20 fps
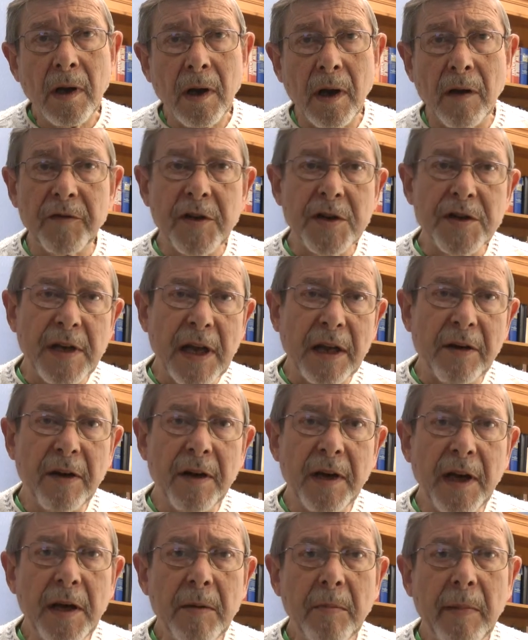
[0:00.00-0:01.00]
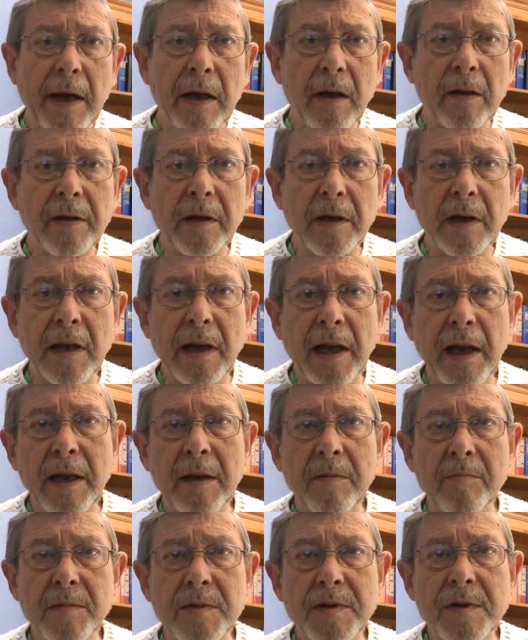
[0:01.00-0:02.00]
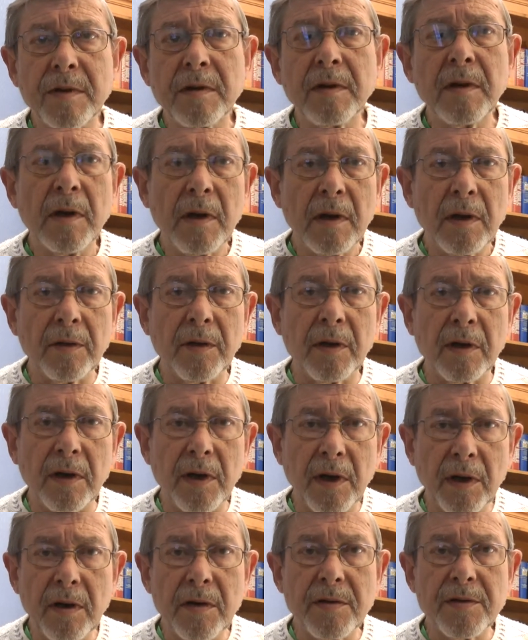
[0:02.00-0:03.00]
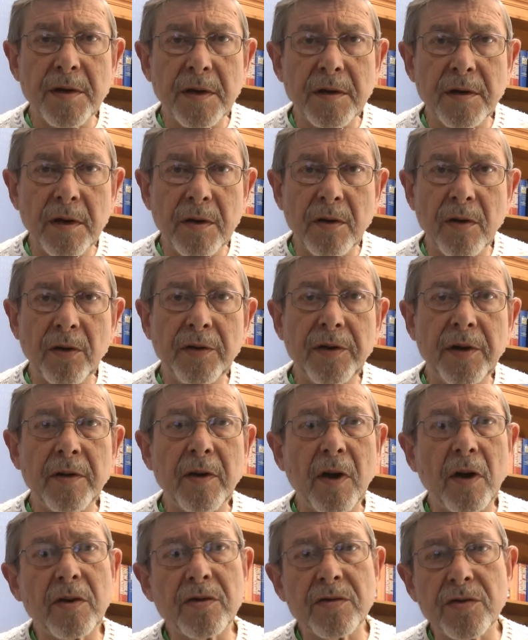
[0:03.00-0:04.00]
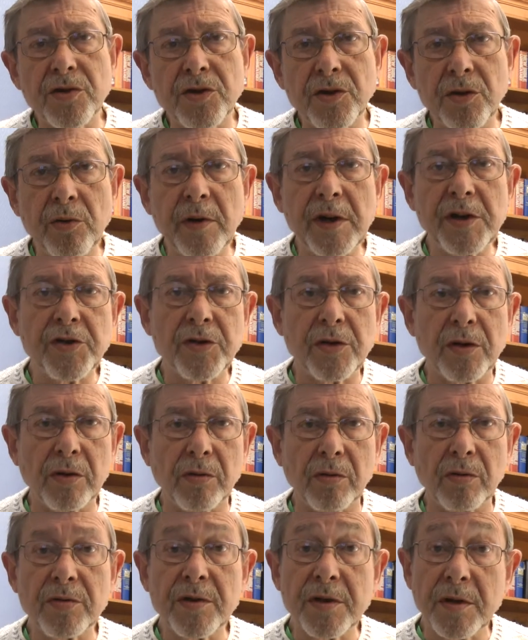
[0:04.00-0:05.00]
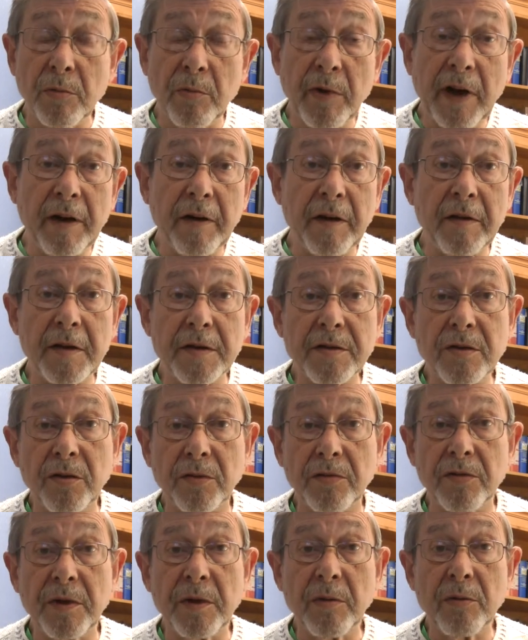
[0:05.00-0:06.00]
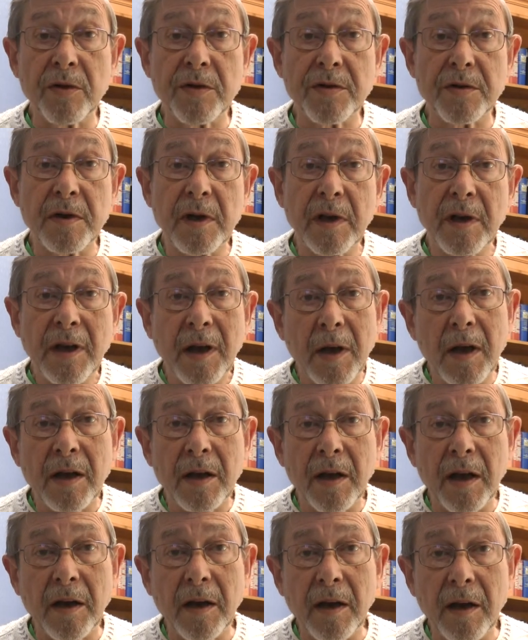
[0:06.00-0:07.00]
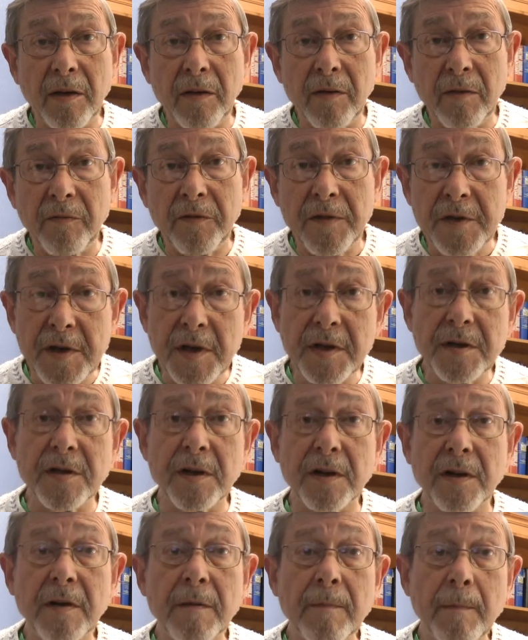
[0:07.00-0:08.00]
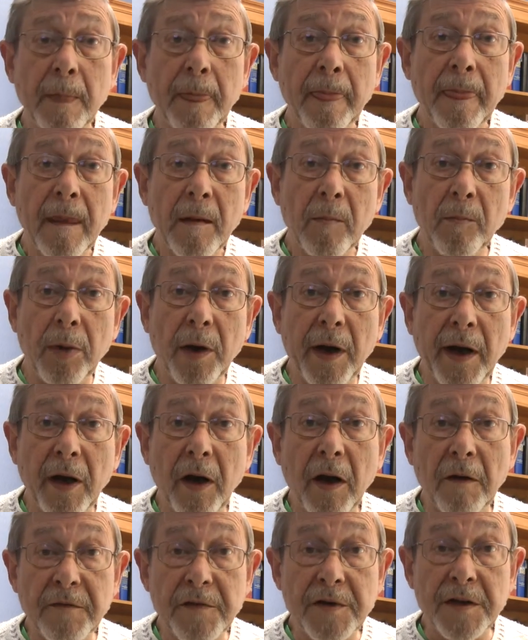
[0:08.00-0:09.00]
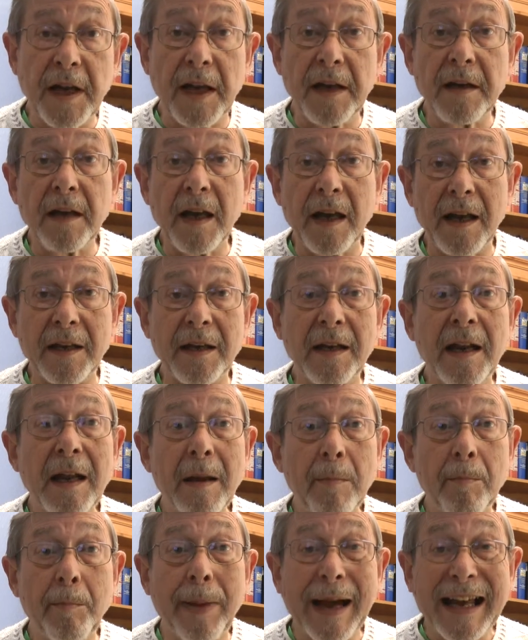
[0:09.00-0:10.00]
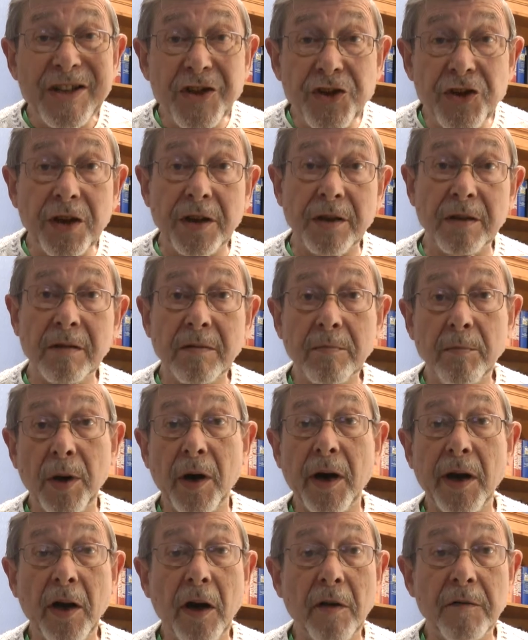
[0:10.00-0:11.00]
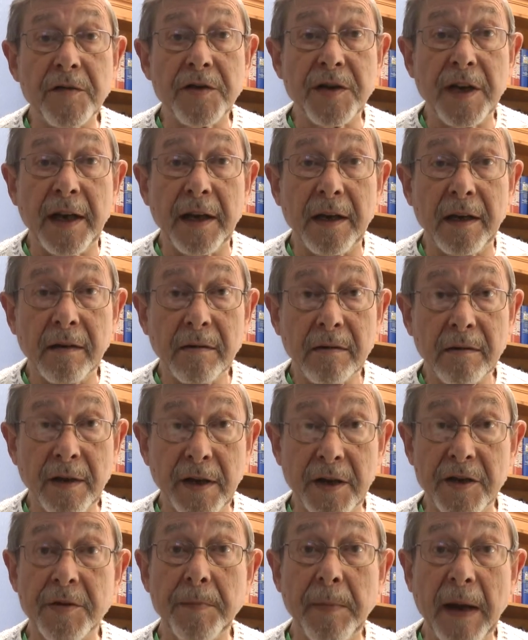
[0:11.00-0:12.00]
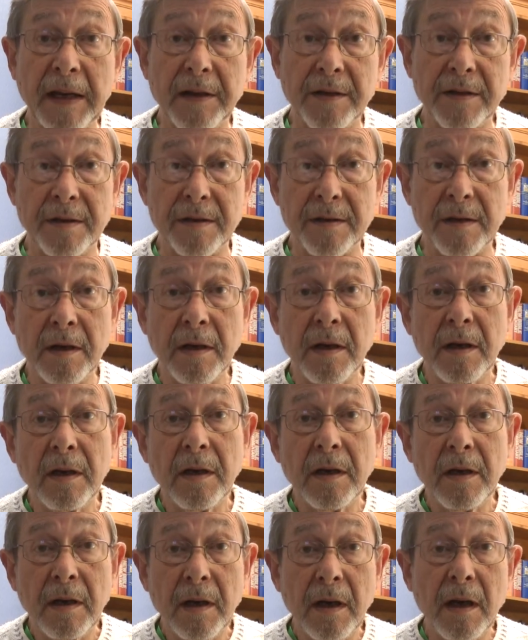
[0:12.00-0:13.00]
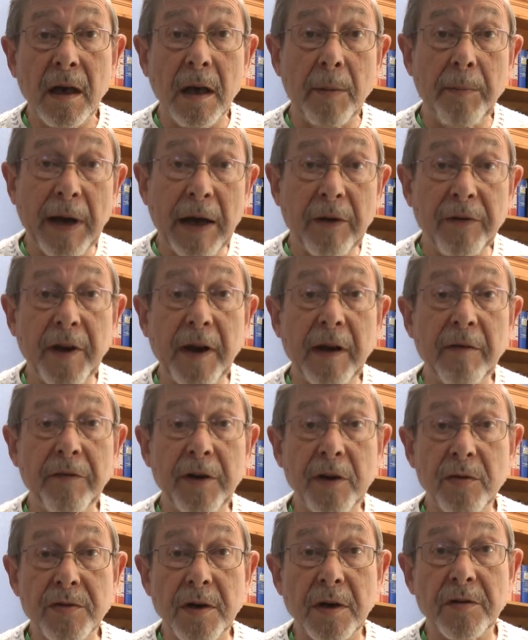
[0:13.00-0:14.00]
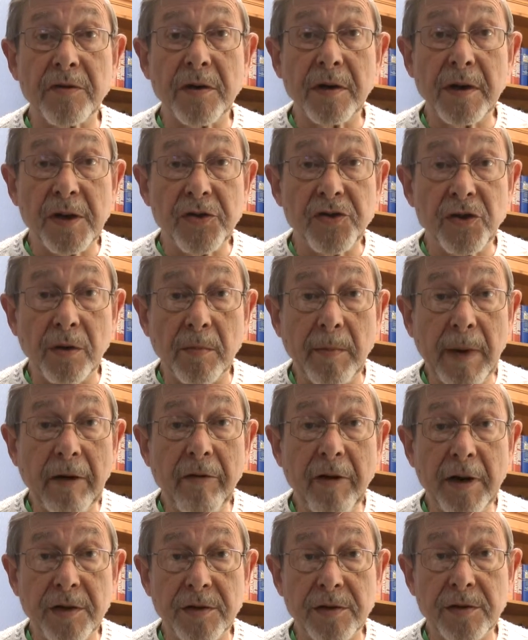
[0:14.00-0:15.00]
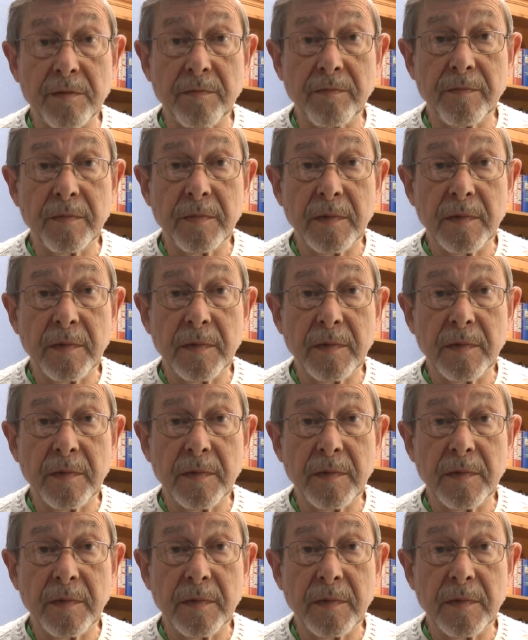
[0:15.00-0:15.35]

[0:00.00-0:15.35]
I've just had an email that claims that girls at an Orthodox Jewish school somewhere in this country was visited by Ofsted and badgered by Ofsted inspectors about their views on traditional marriage.